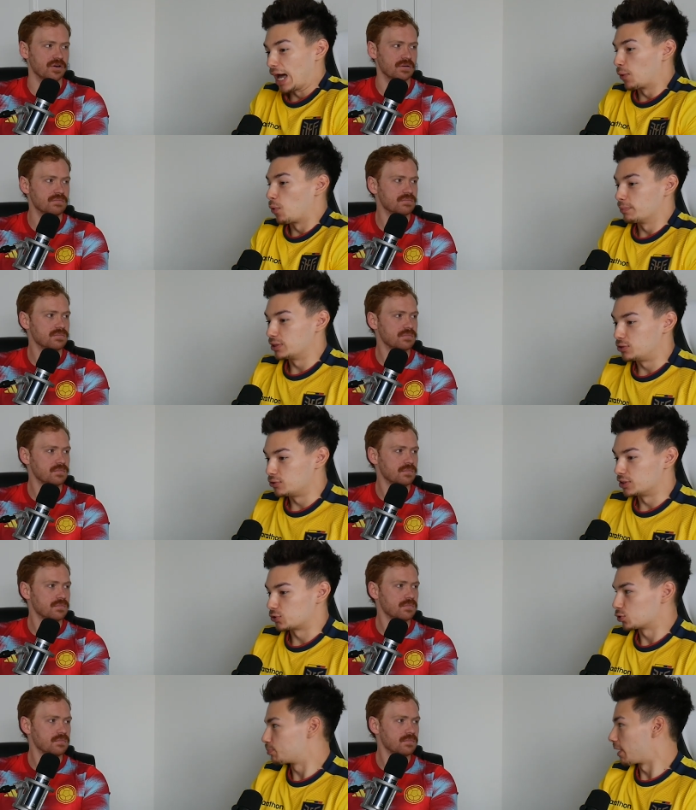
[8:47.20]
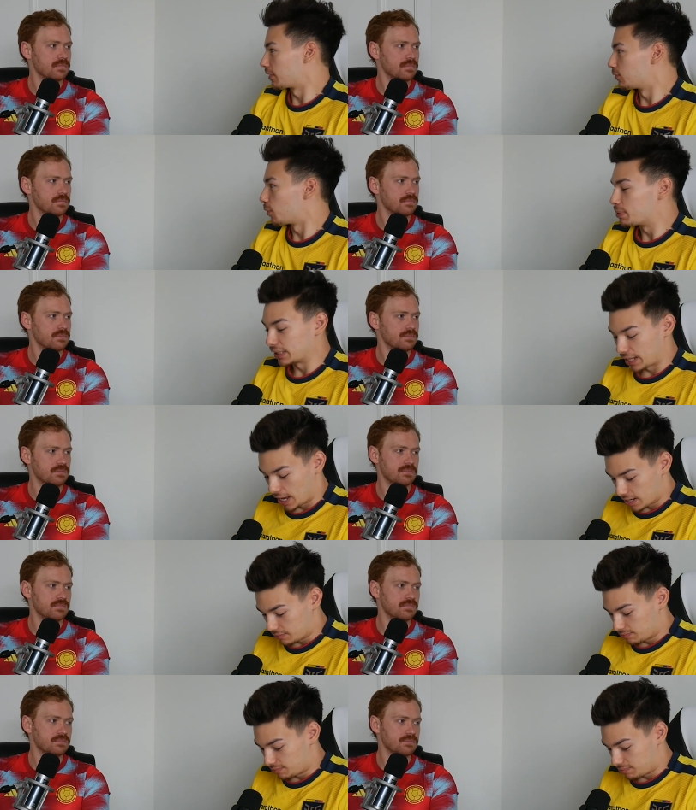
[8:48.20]
Speaker 1: I don't want to be too disrespectful, but
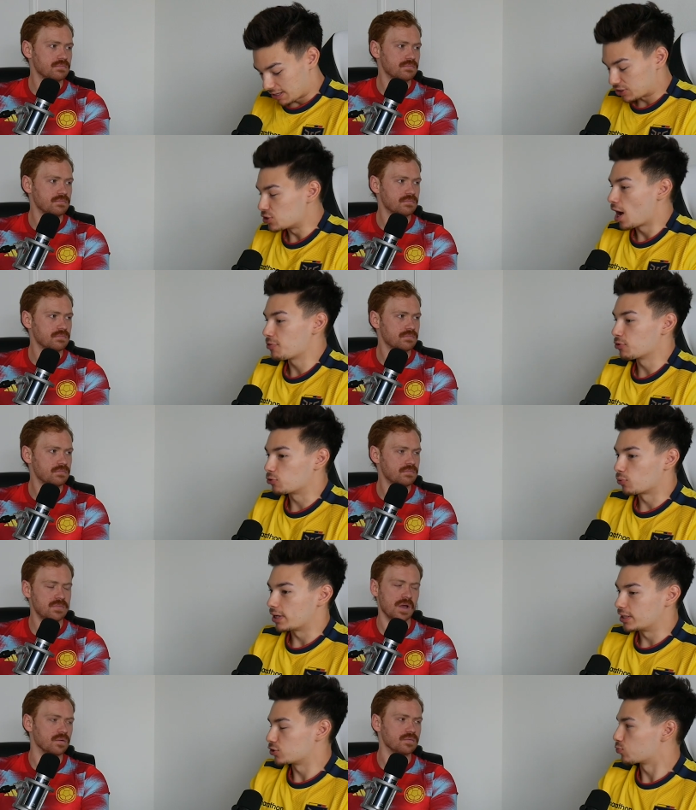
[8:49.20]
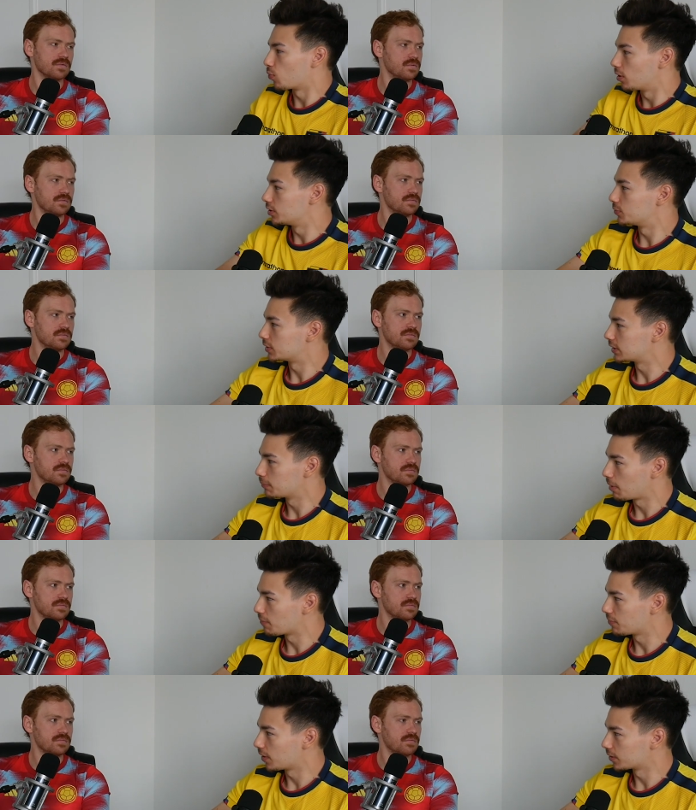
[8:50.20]
like that's not the greatest no. run to a
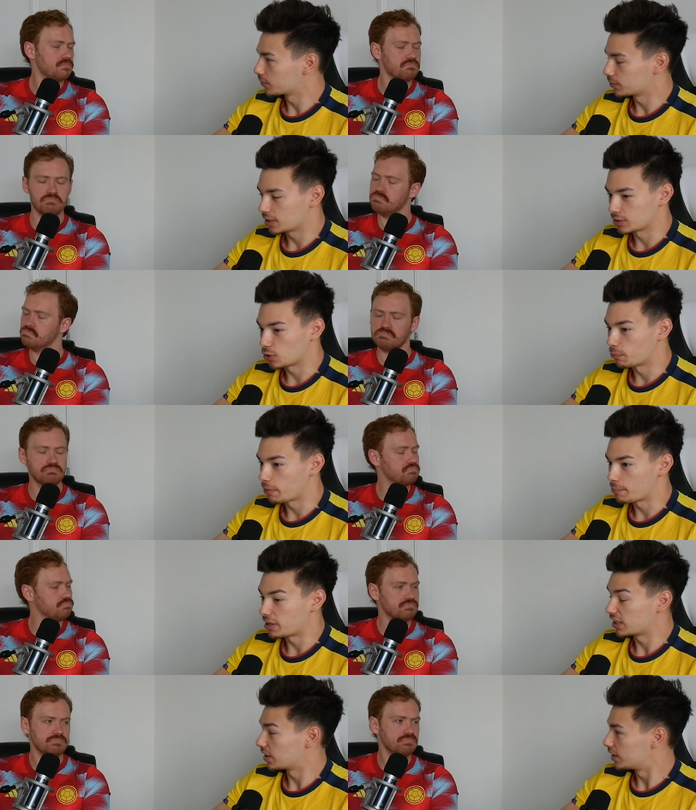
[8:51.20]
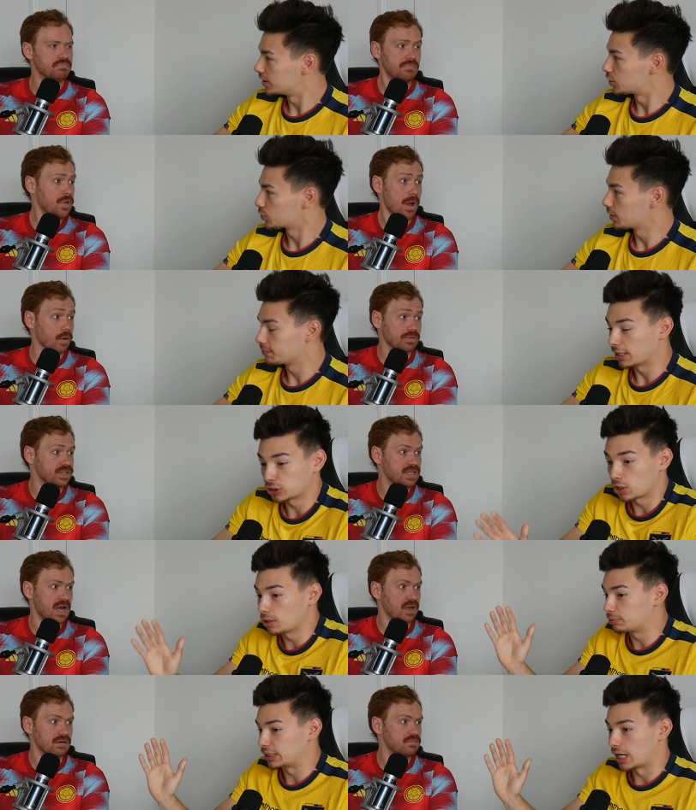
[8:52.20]
semifinal in Copa America history. No, that's
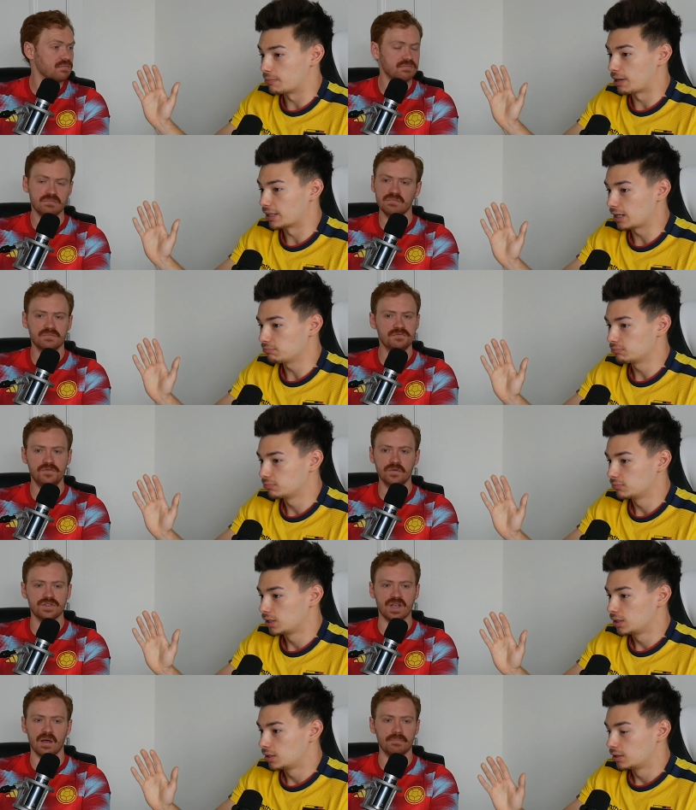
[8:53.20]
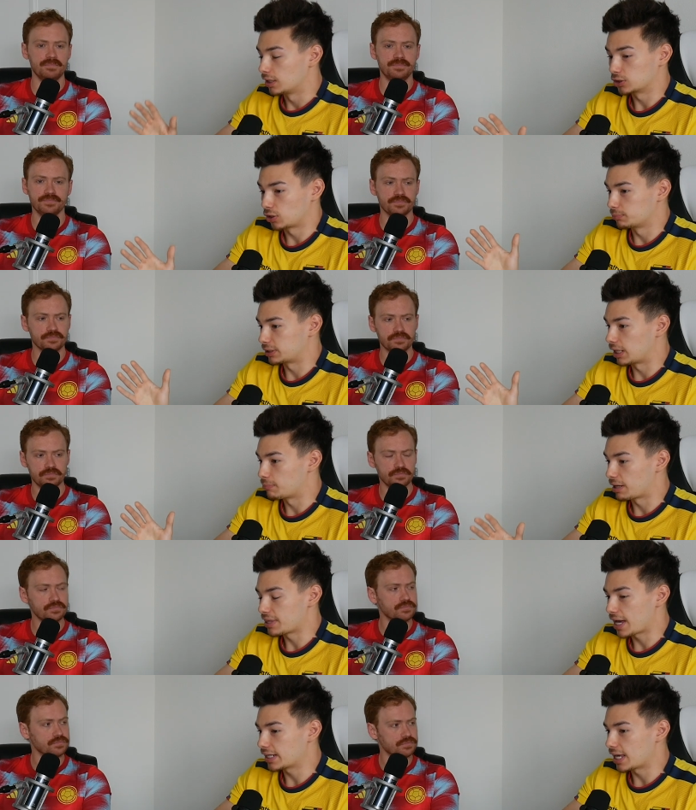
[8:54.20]
all I'm saying by that. Full stop. That's all I'm saying by
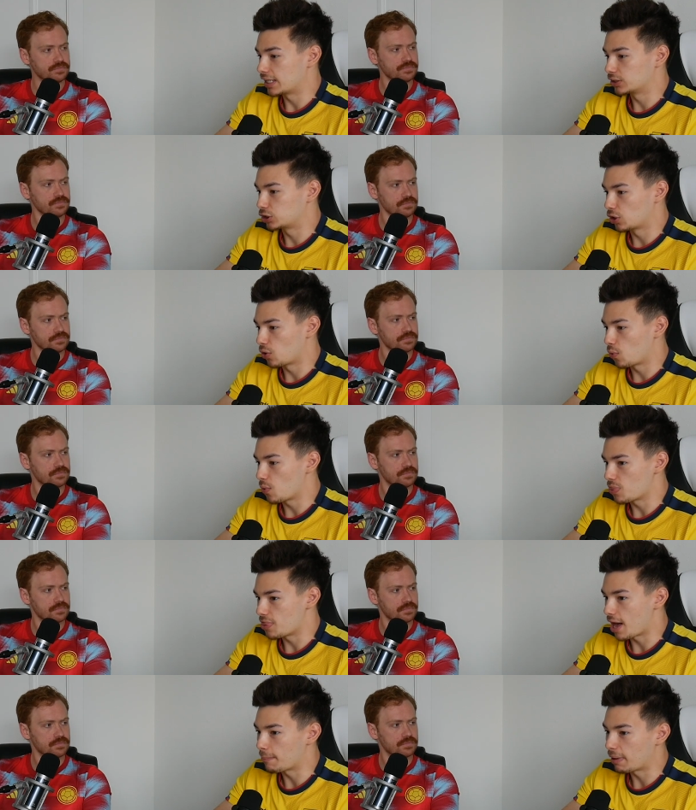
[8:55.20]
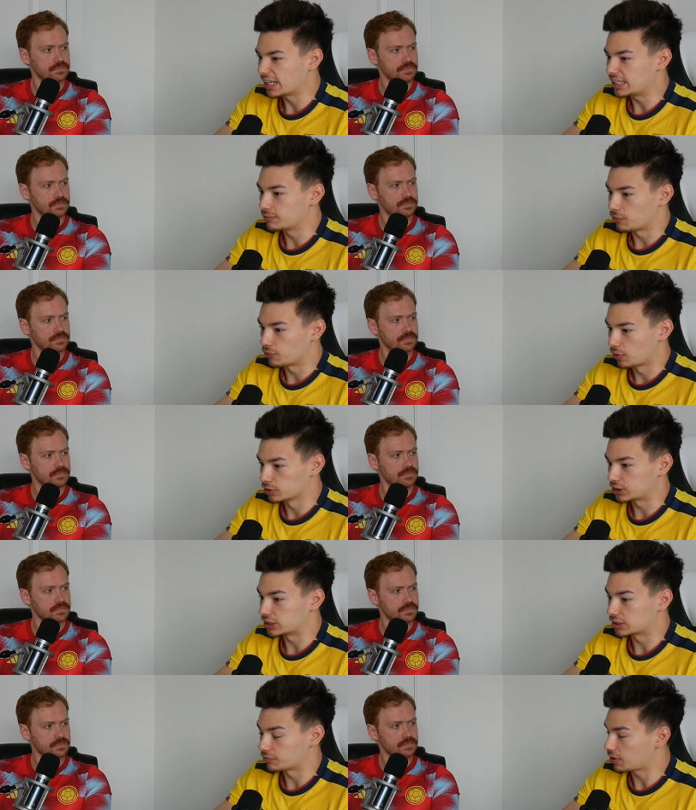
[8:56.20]
that. And so that might give a false
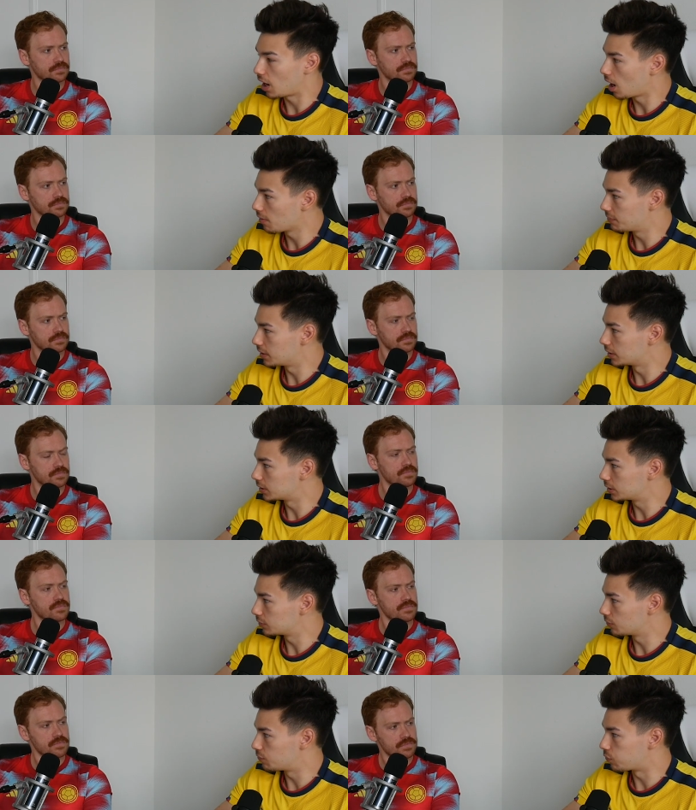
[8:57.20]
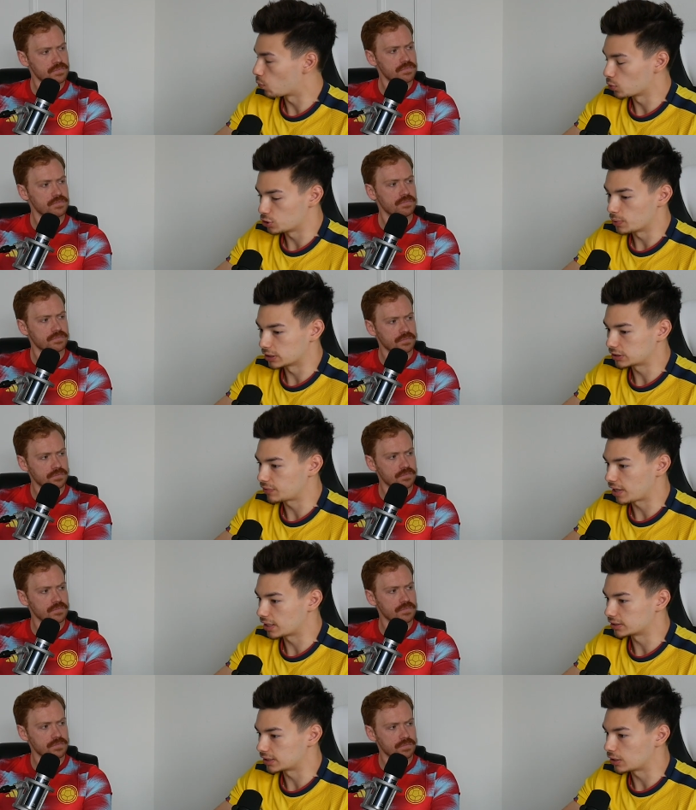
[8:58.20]
sense of confidence for U.S.
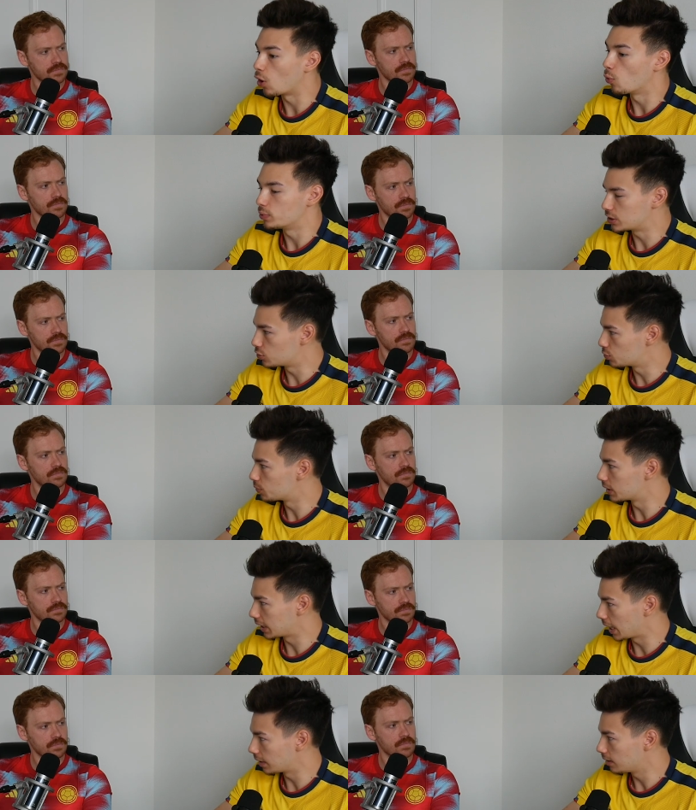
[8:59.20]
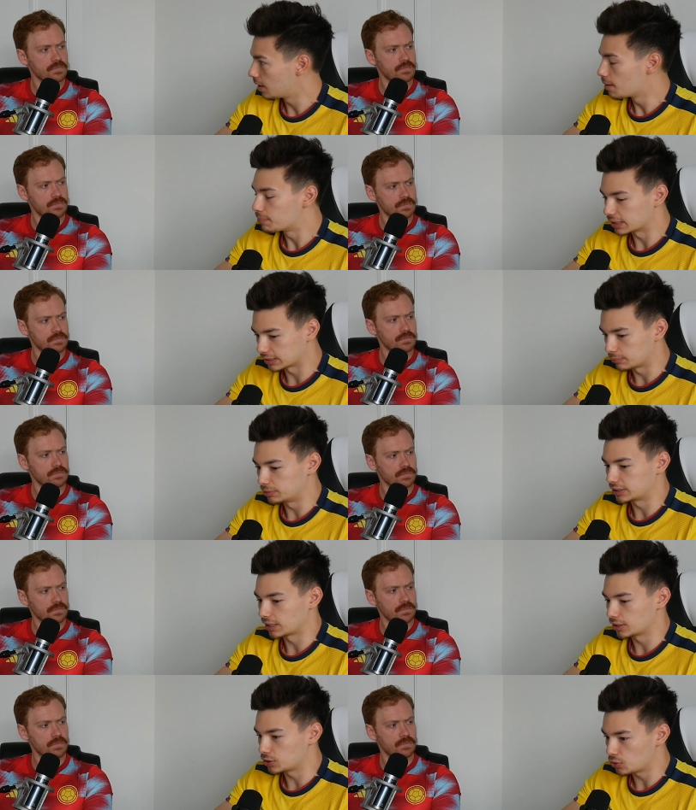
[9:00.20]
fans that, oh, we can do it again. Because let me
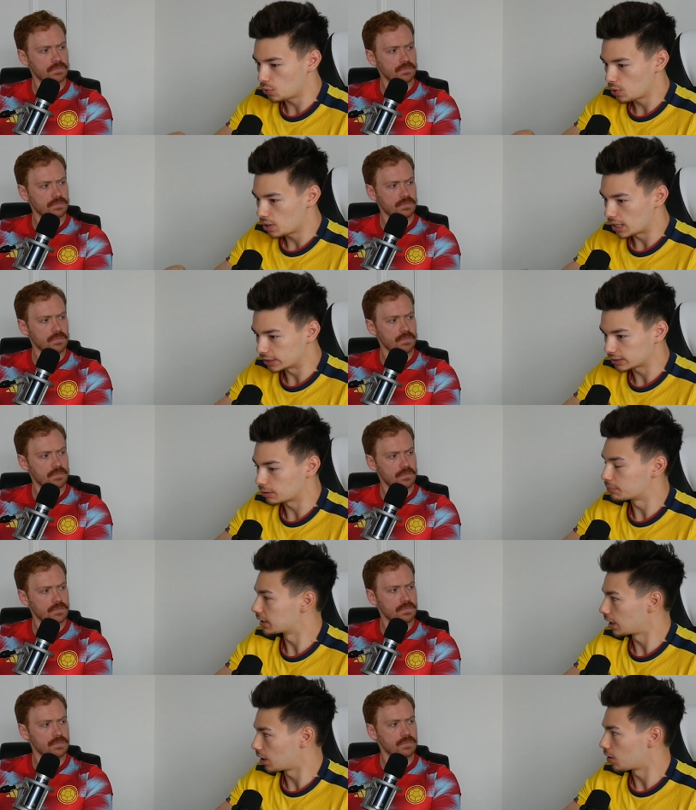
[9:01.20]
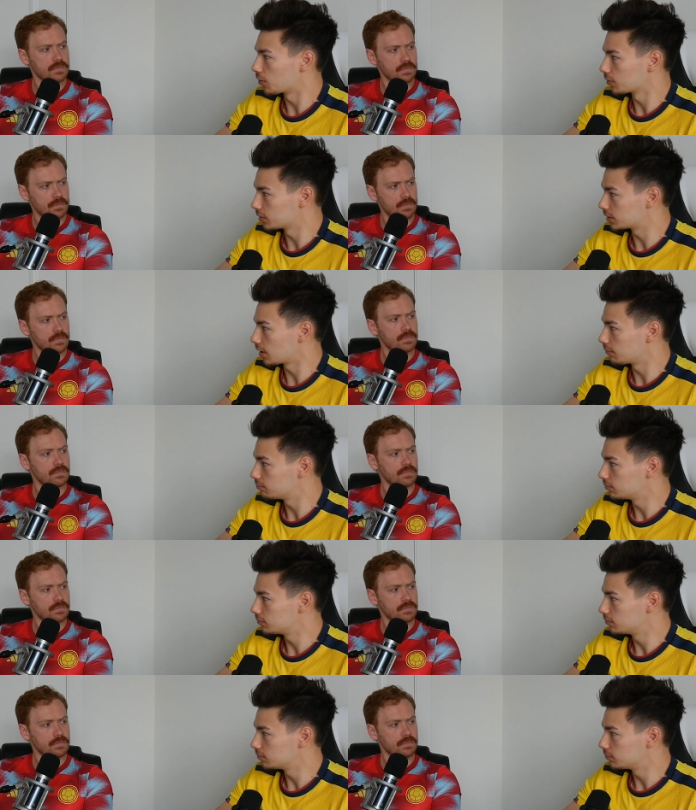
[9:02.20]
tell you, it's going to be a lot harder this time.